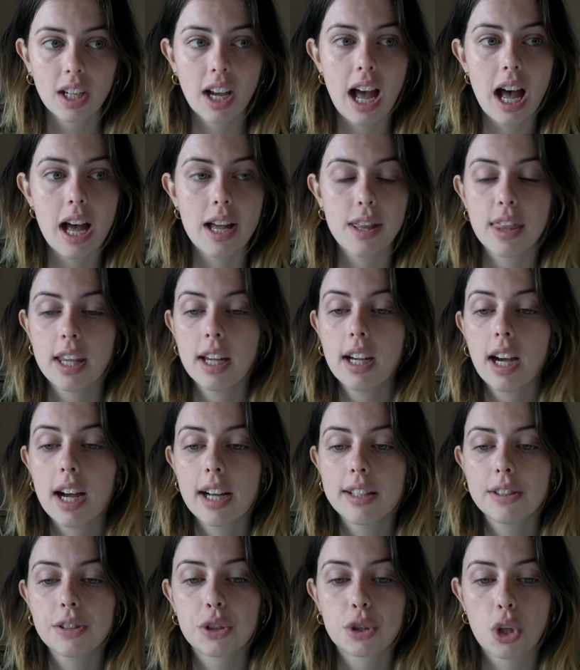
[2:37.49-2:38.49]
I think
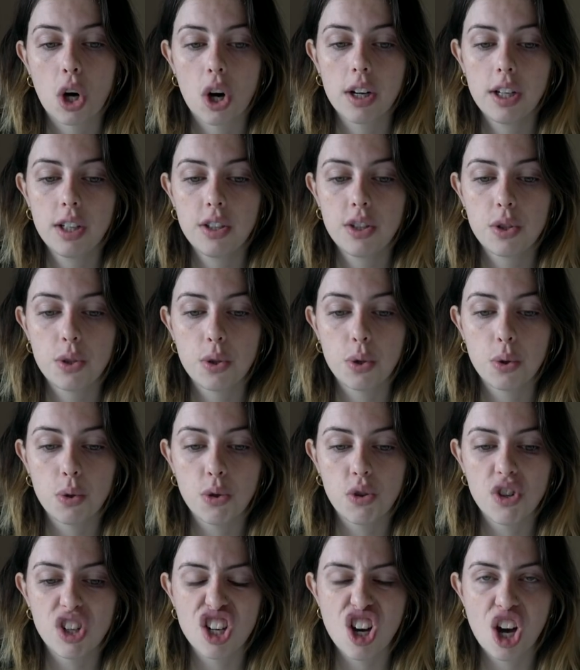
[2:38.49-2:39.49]
I started
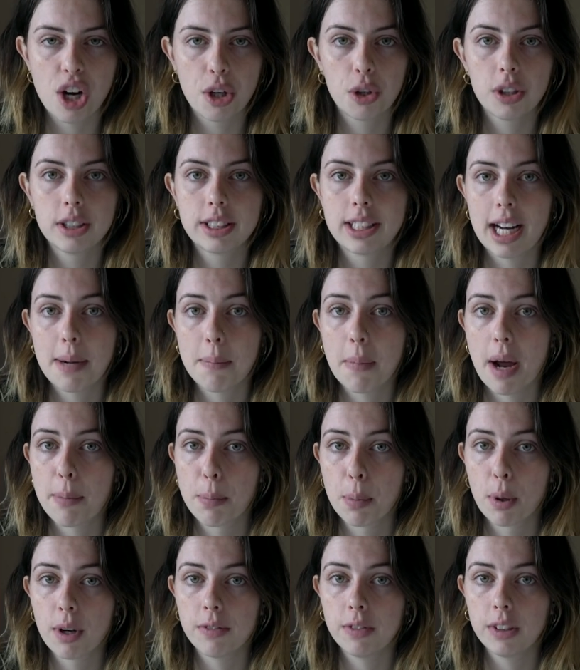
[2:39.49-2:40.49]
to understand my
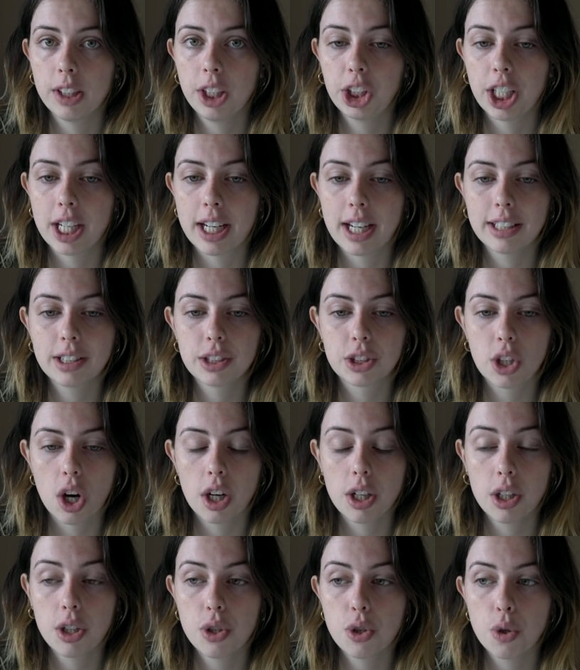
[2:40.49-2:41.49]
privilege and I
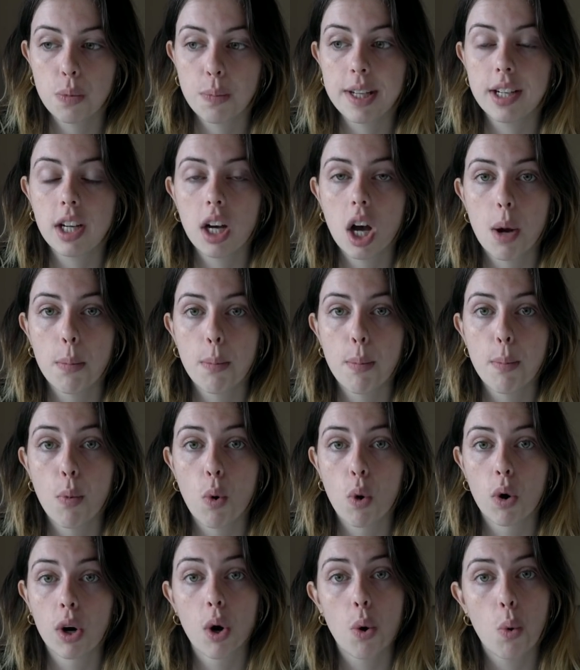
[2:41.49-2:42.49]
started to become
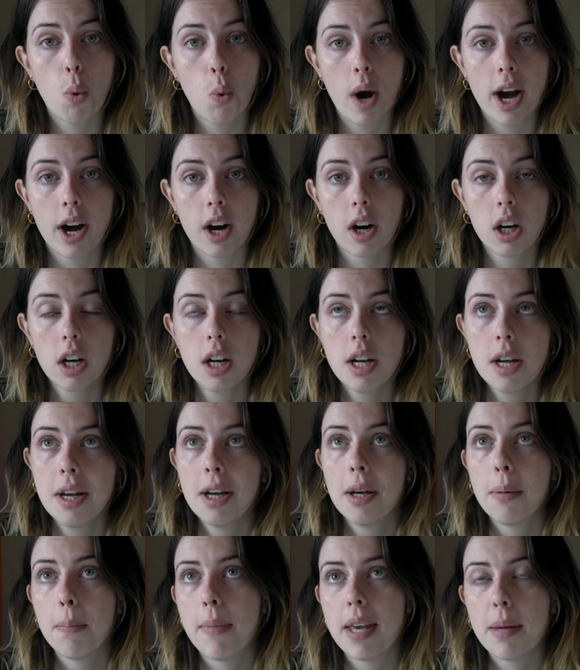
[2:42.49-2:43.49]
more aware
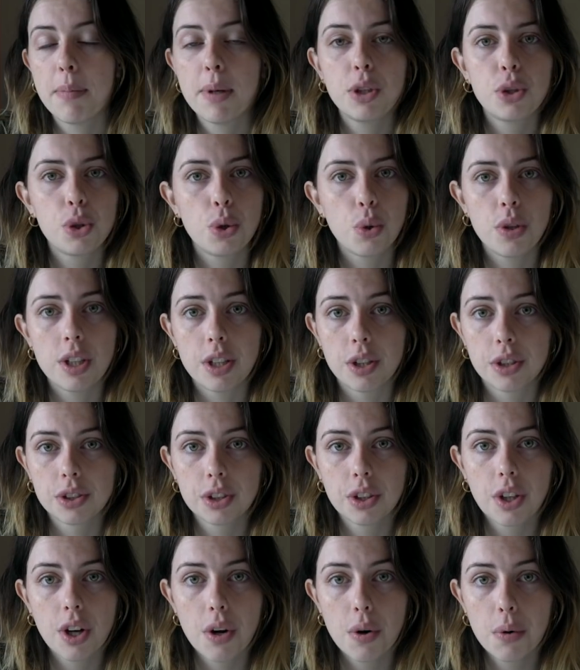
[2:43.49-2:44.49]
maybe 2 years
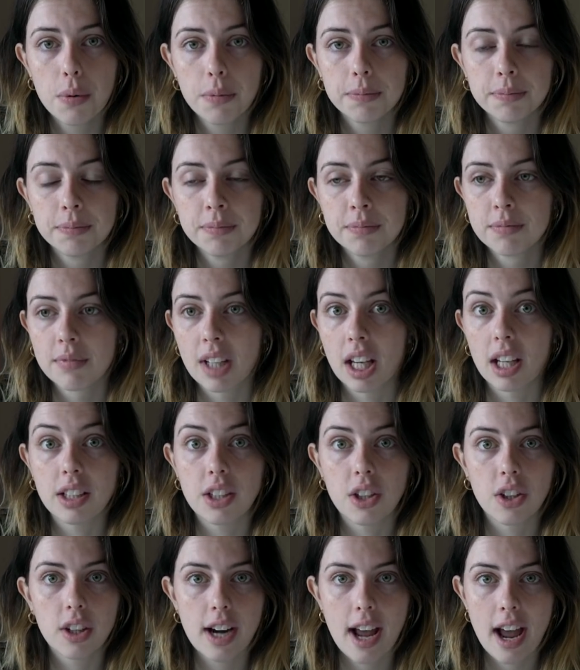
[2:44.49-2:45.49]
ago, a
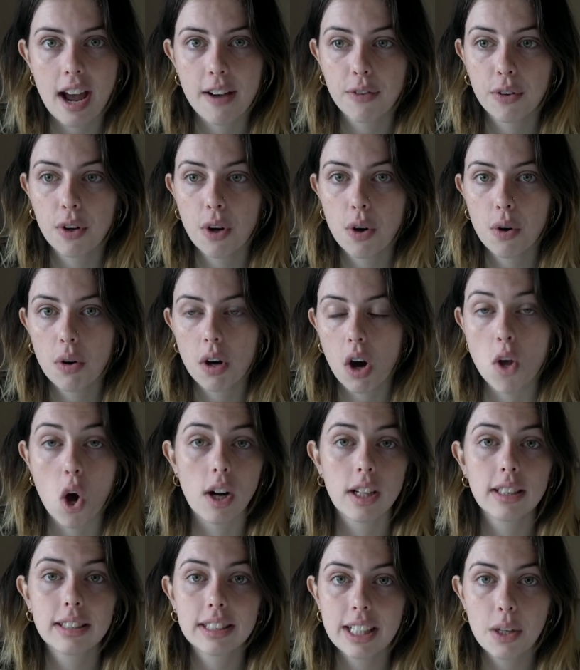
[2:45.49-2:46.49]
year and a half ago.
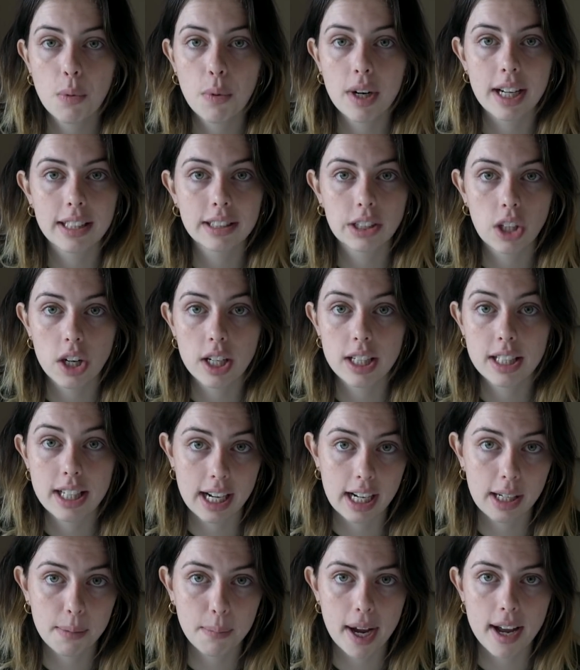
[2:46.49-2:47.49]
Honestly, when I started
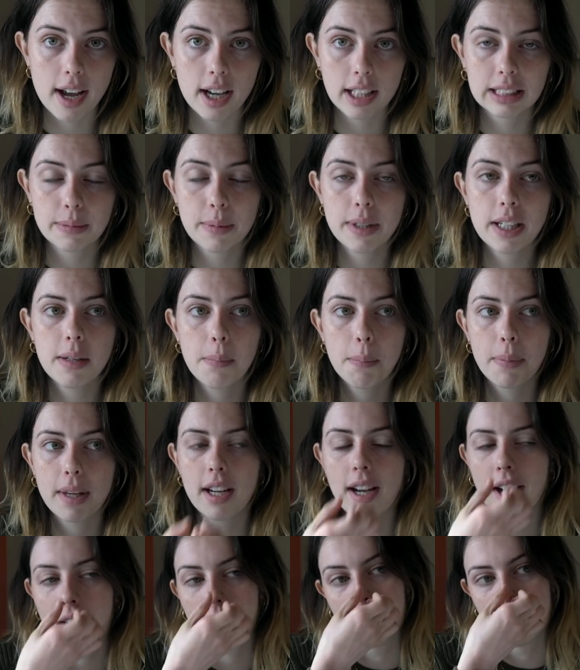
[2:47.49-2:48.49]
dating my husband,
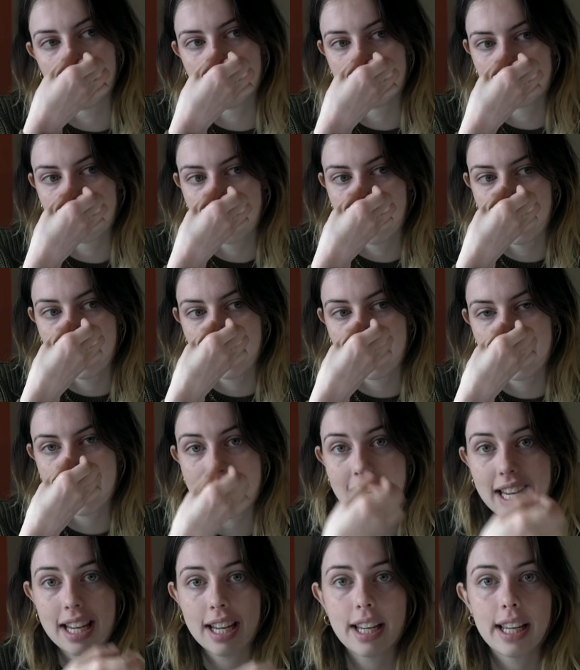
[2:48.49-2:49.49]
because
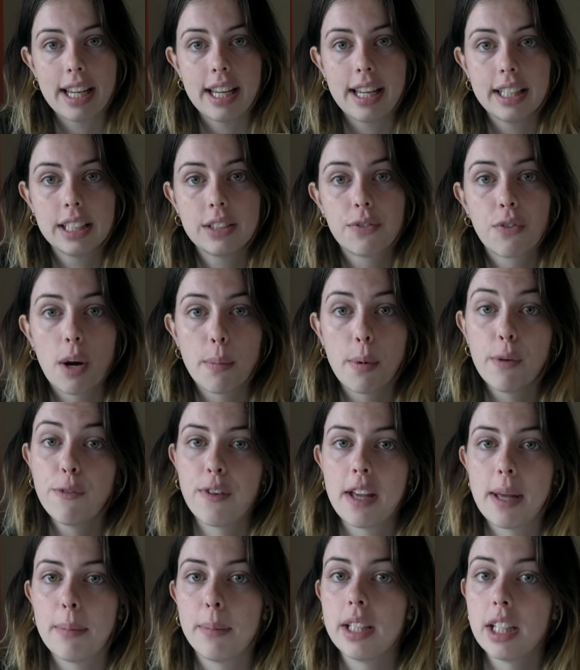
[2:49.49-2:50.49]
he is from a
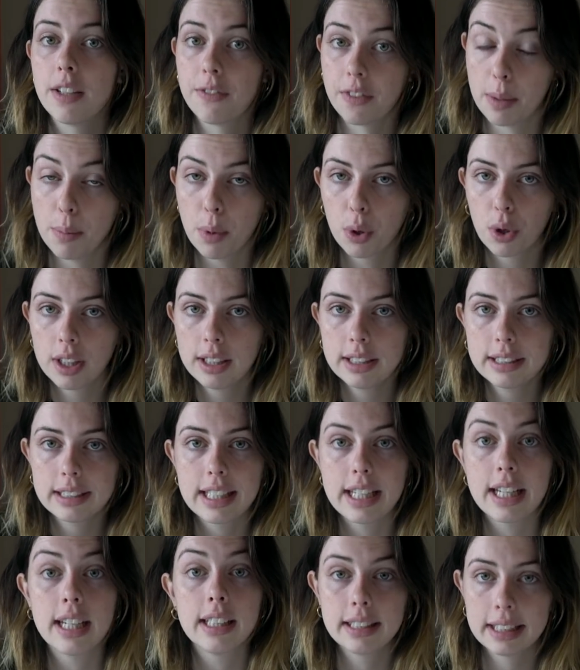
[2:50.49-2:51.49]
family of immigrants.
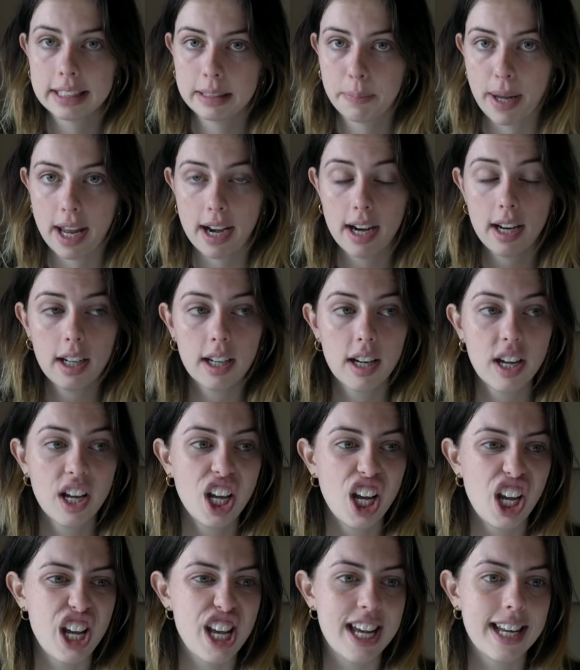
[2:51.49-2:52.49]
He is Hispanic,
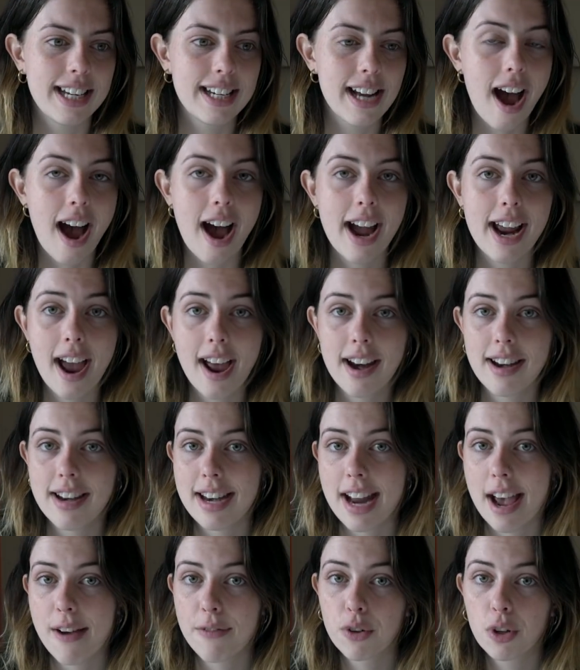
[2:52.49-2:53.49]
and I had
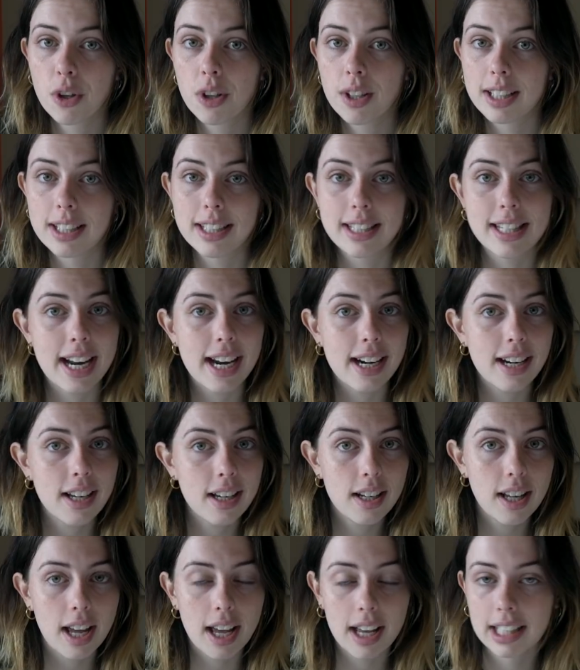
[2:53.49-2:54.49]
never
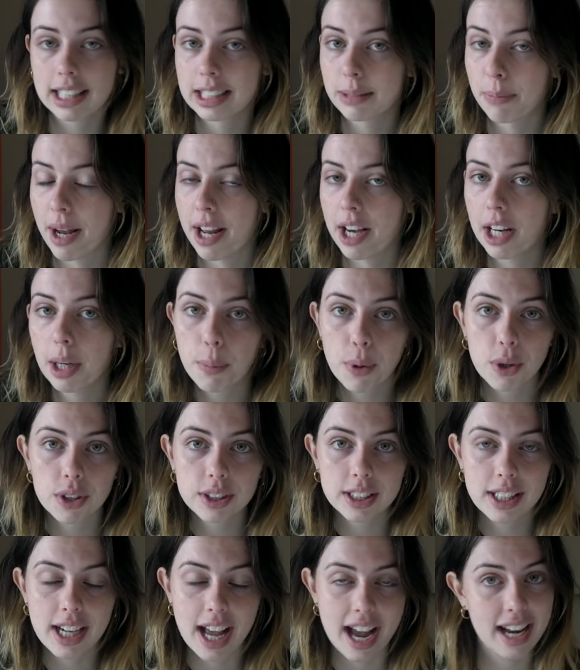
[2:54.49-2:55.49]
dated a Hispanic
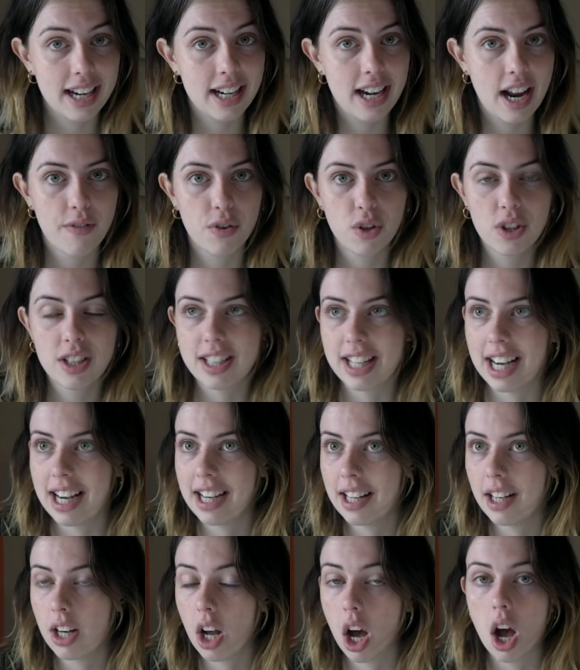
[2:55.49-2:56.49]
person. I had never
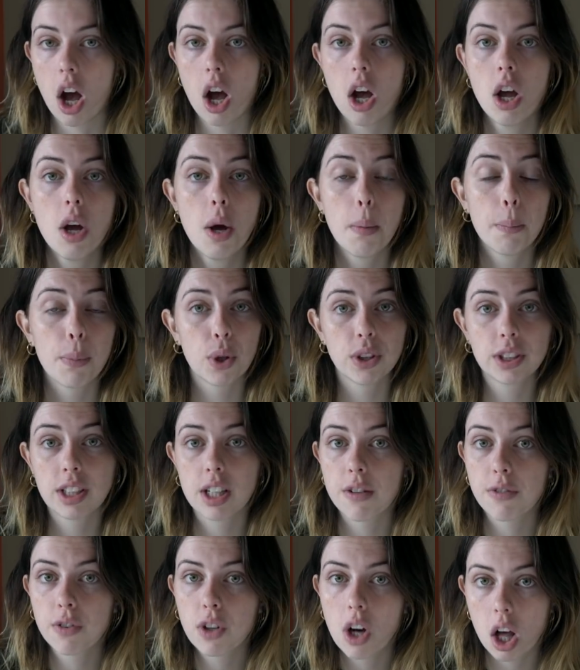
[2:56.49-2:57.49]
dated a
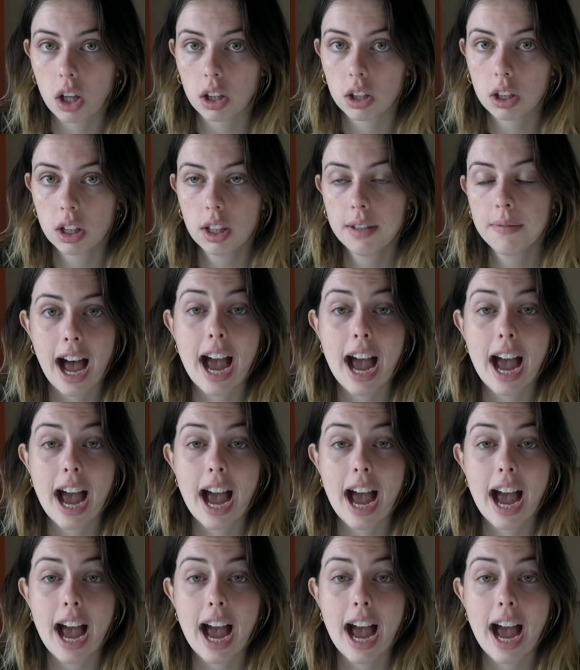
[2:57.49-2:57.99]
person of color.